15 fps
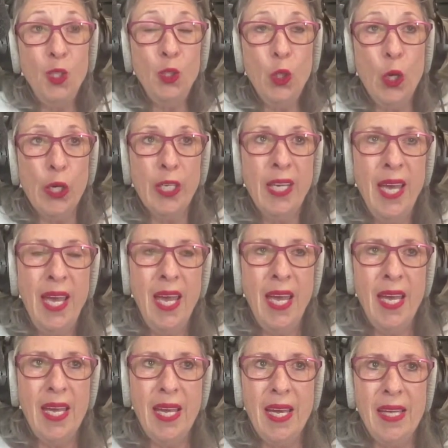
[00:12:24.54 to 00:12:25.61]
look,
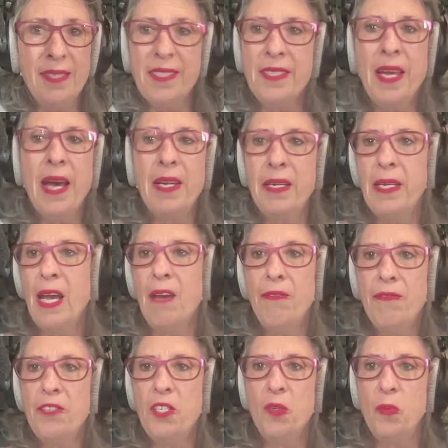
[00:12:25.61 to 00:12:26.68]
it's not
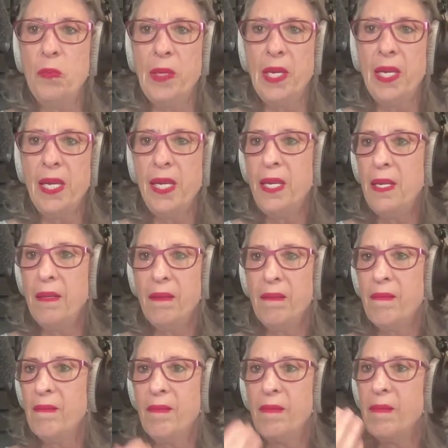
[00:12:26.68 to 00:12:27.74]
enough to be,
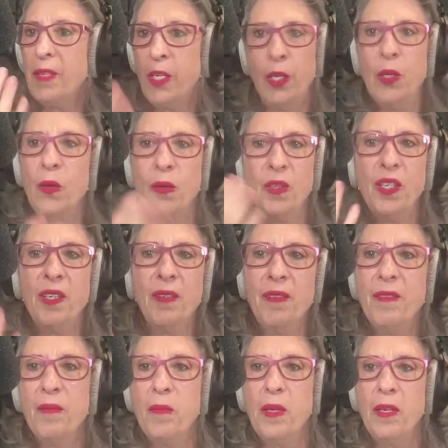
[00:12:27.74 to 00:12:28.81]
you know,
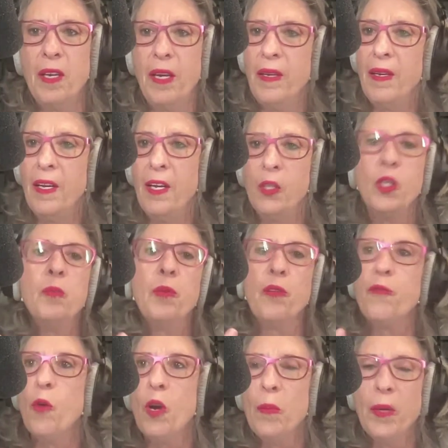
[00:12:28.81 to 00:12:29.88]
a good
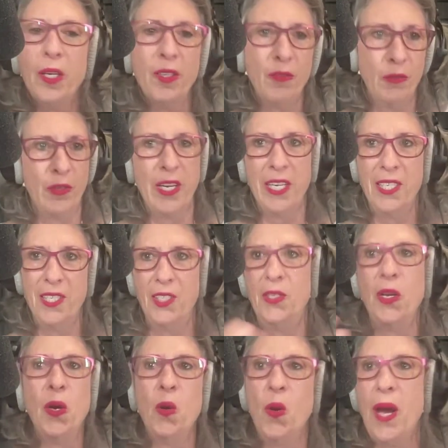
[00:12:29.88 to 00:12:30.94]
performer, right? To
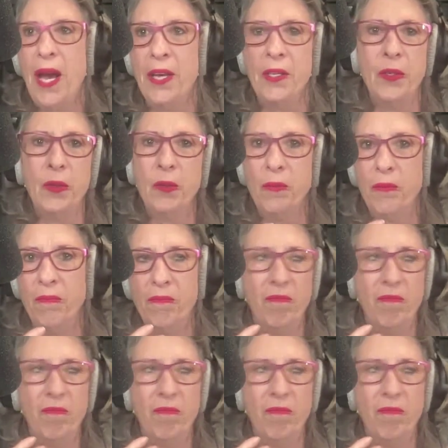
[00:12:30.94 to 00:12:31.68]
know how to